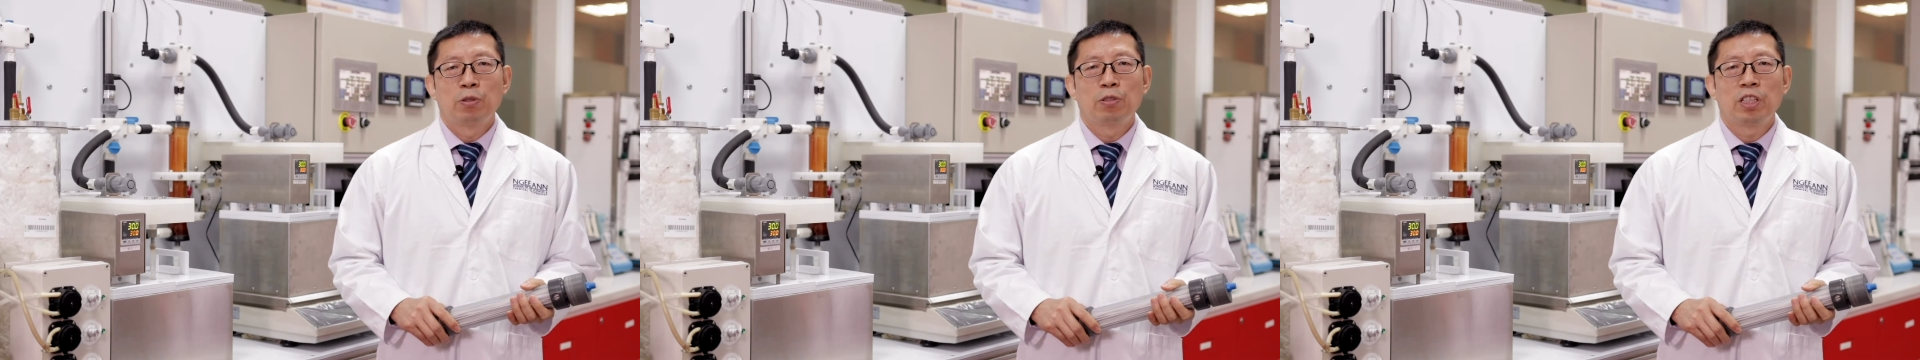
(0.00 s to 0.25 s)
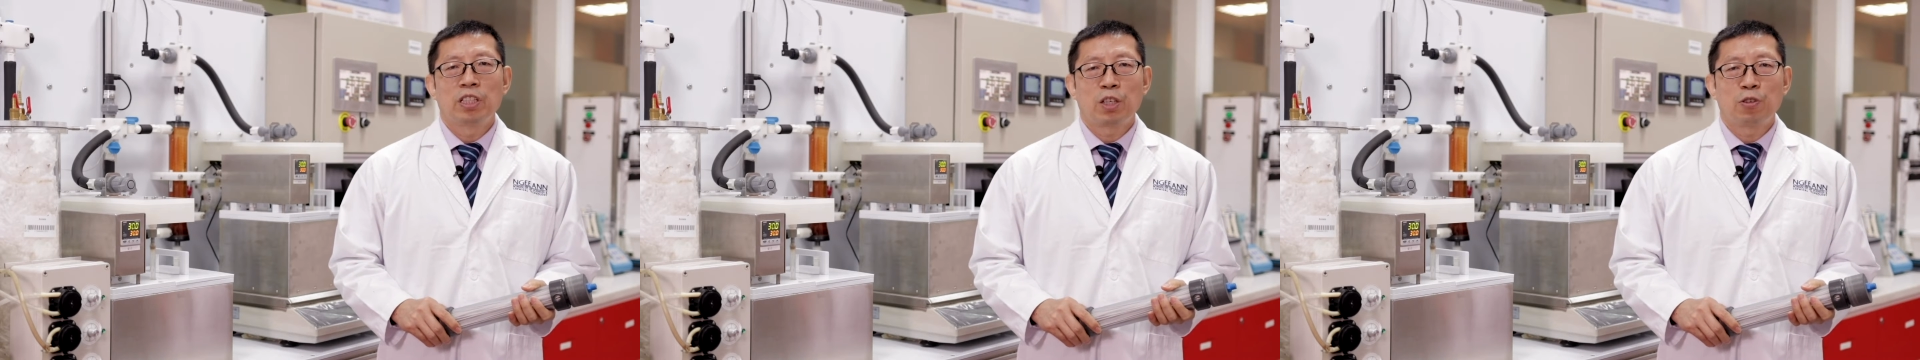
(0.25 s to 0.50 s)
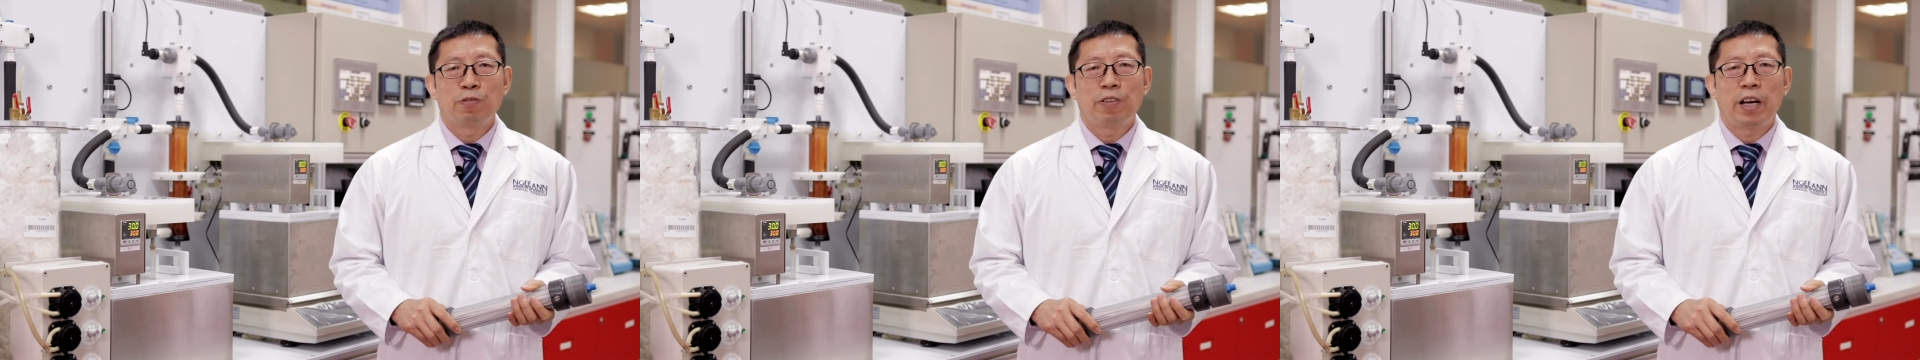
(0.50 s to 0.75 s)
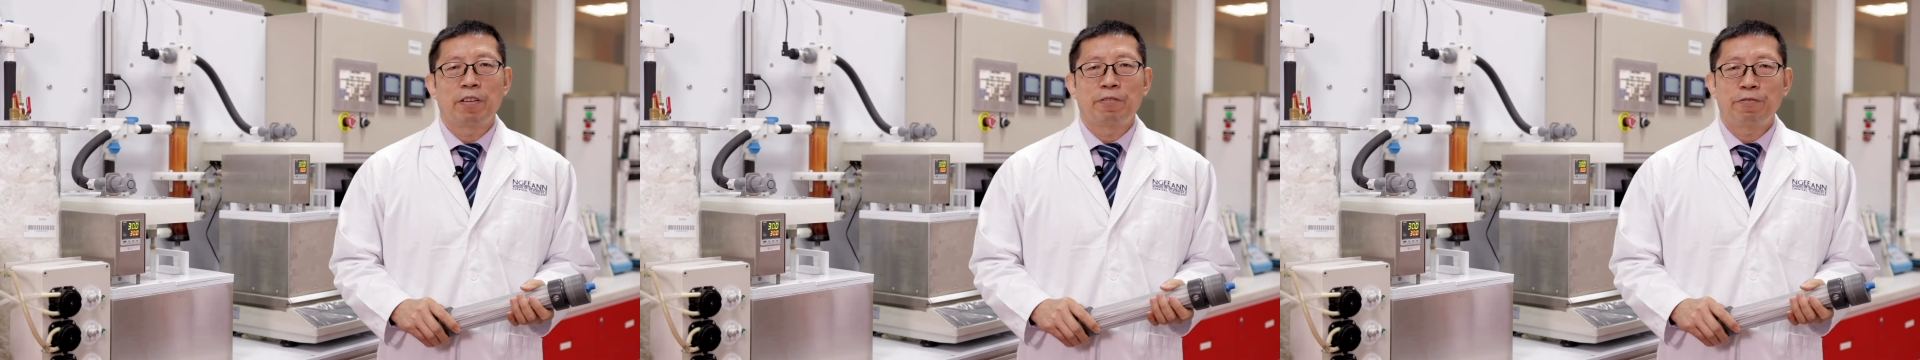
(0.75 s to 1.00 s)
to
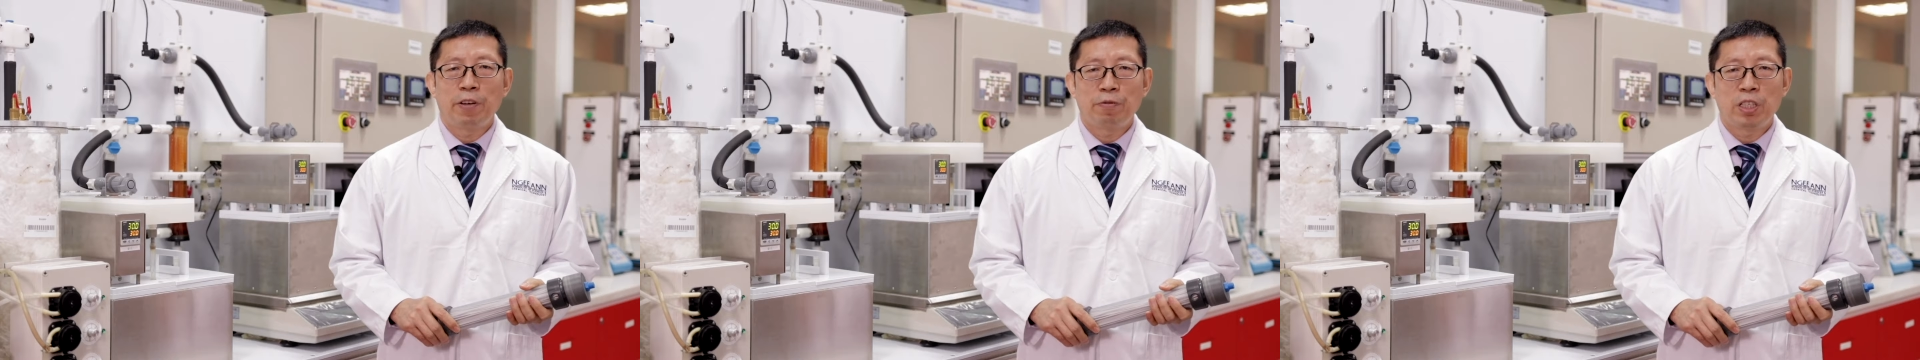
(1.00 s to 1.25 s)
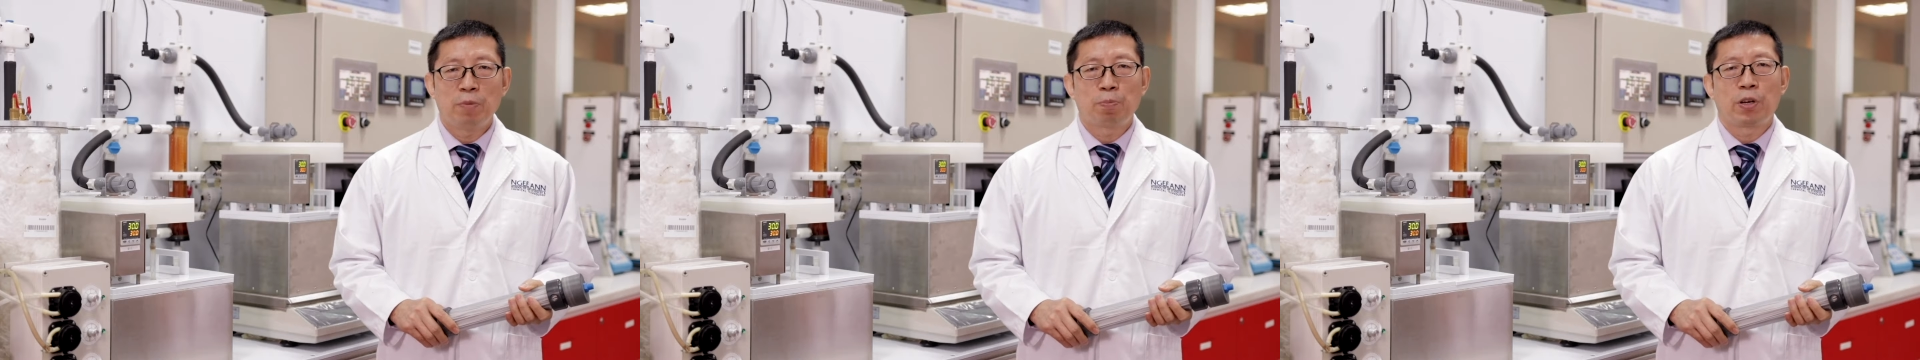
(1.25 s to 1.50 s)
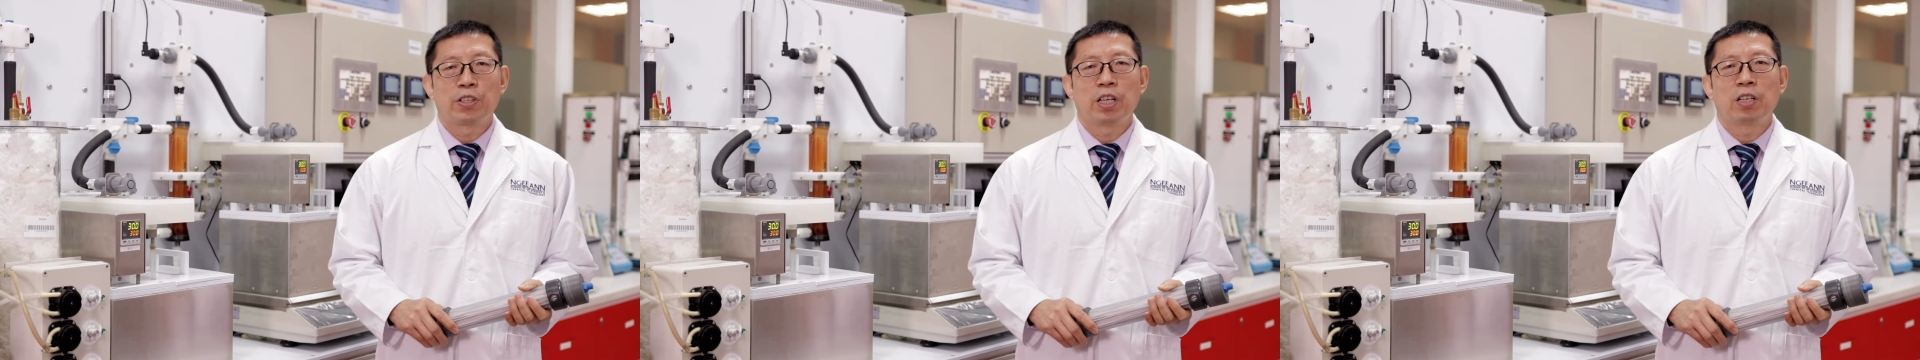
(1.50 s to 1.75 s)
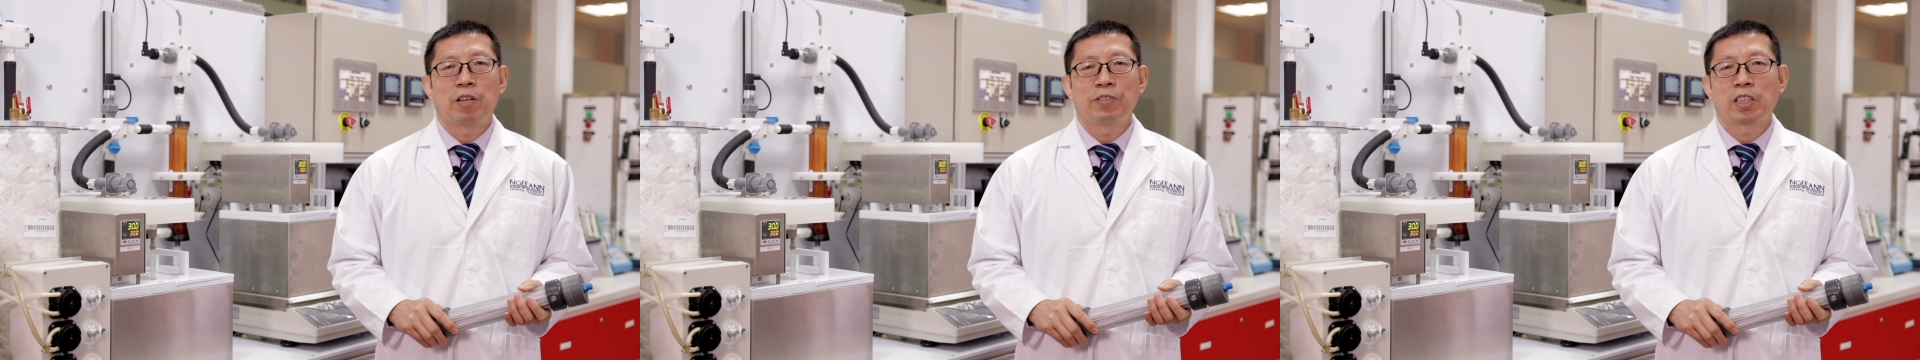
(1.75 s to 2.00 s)
denitrify 15%